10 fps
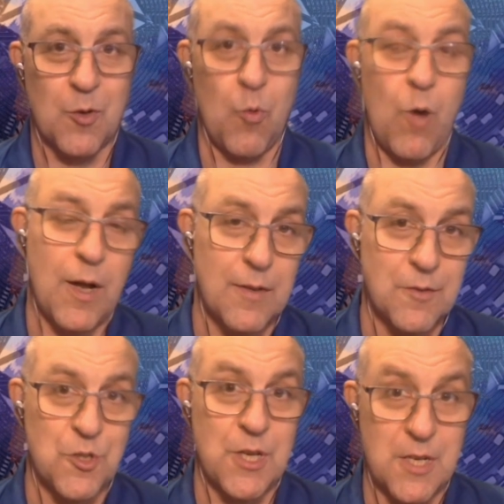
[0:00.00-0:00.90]
quant
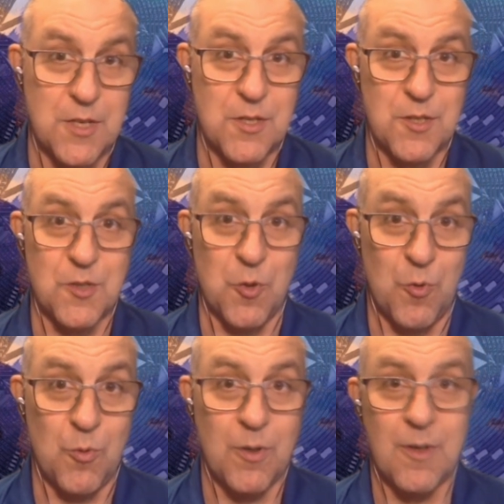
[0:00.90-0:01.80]
geniuses
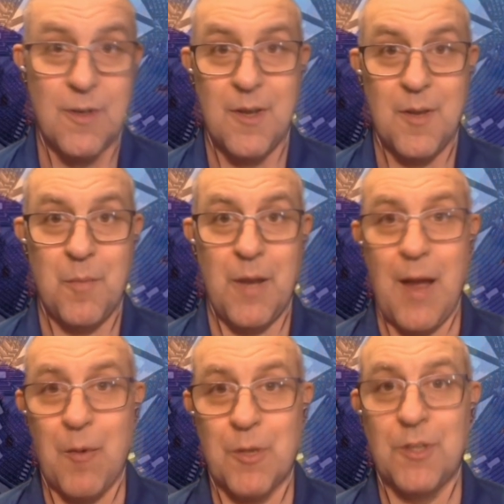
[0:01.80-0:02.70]
do, but
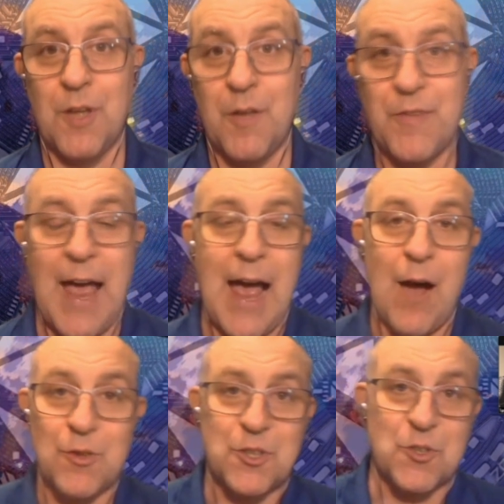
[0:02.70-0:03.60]
I would love to
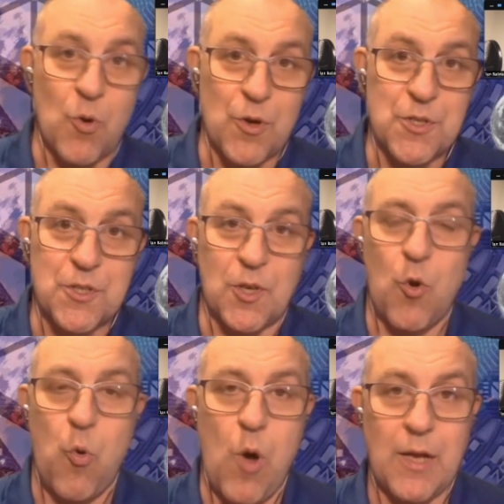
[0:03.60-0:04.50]
outsource the
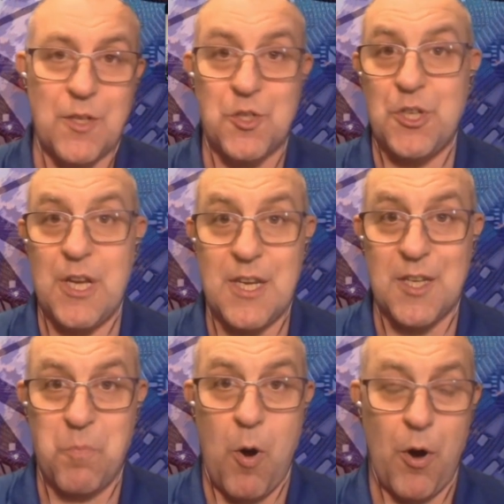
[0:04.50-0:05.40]
quant
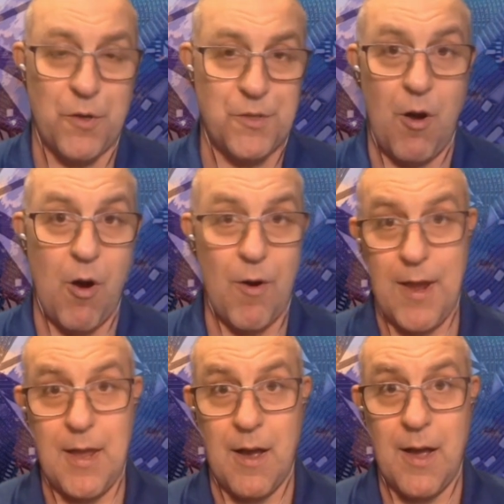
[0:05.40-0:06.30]
genius part to
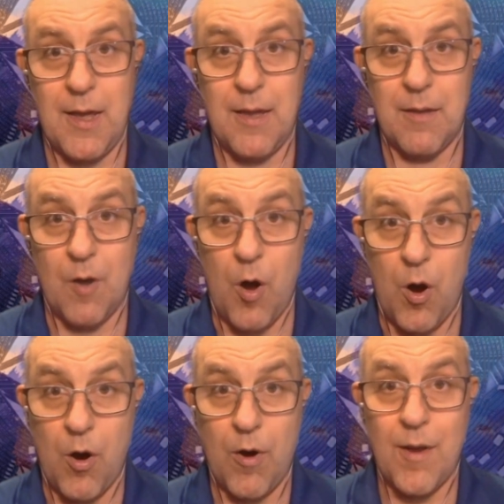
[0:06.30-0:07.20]
RAI,
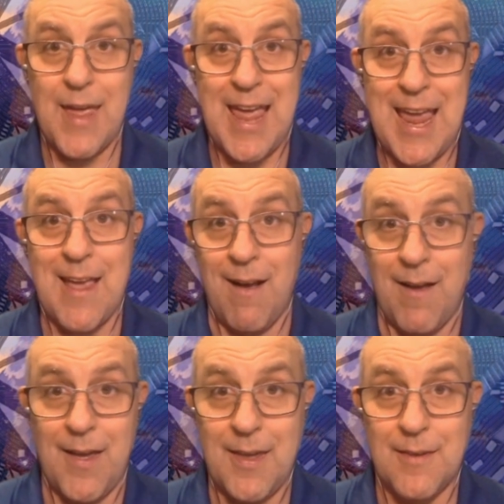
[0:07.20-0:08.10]

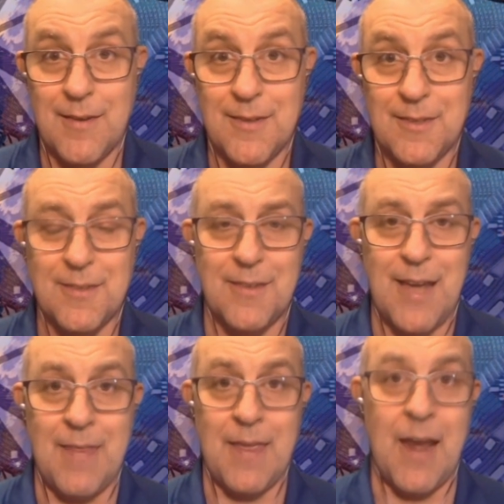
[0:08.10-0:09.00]
RAI,
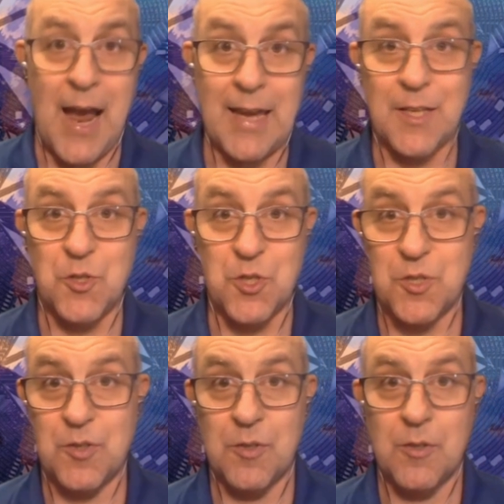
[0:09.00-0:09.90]
and then I can
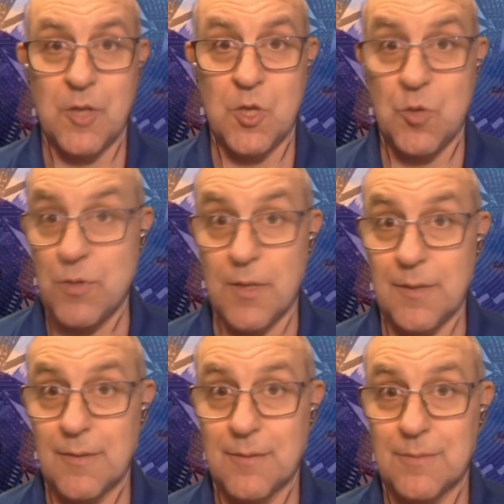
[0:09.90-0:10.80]
just use it.
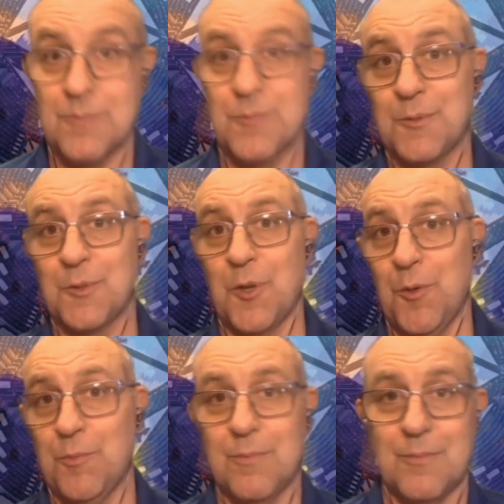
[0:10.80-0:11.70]
So
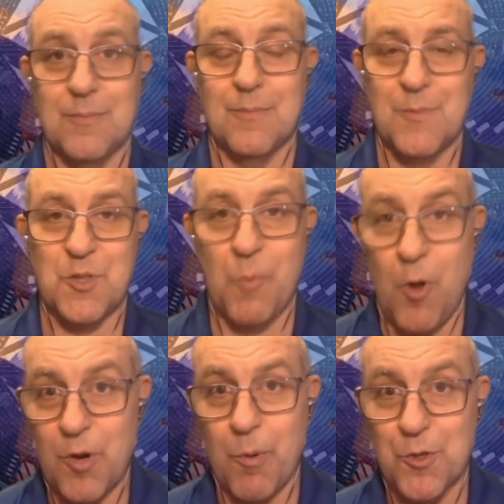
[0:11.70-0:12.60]

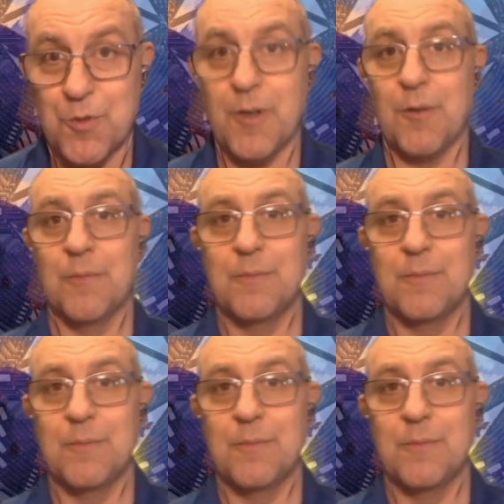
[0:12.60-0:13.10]
small commercial there.